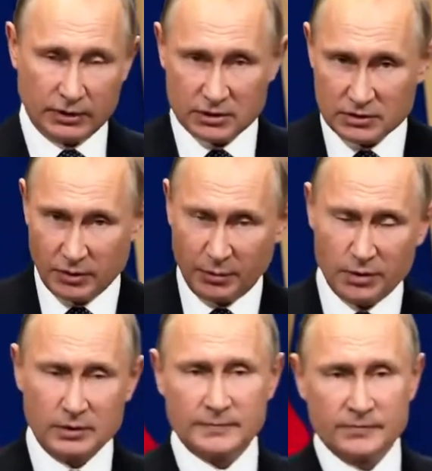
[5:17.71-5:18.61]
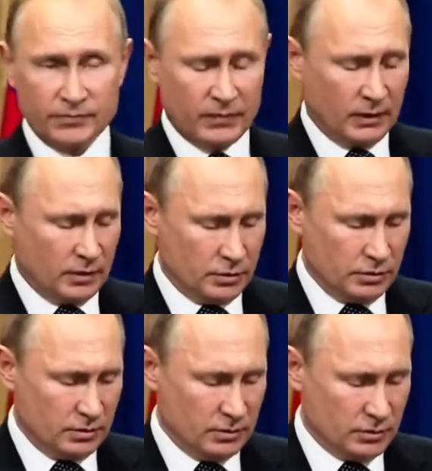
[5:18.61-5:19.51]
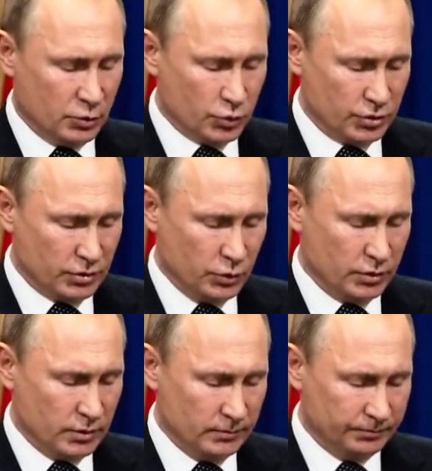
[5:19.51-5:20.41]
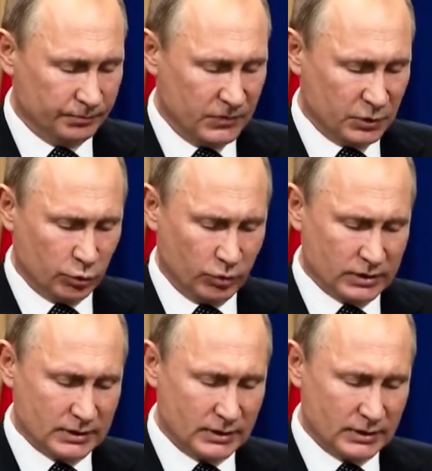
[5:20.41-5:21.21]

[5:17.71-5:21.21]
Also, crushing terrorists in the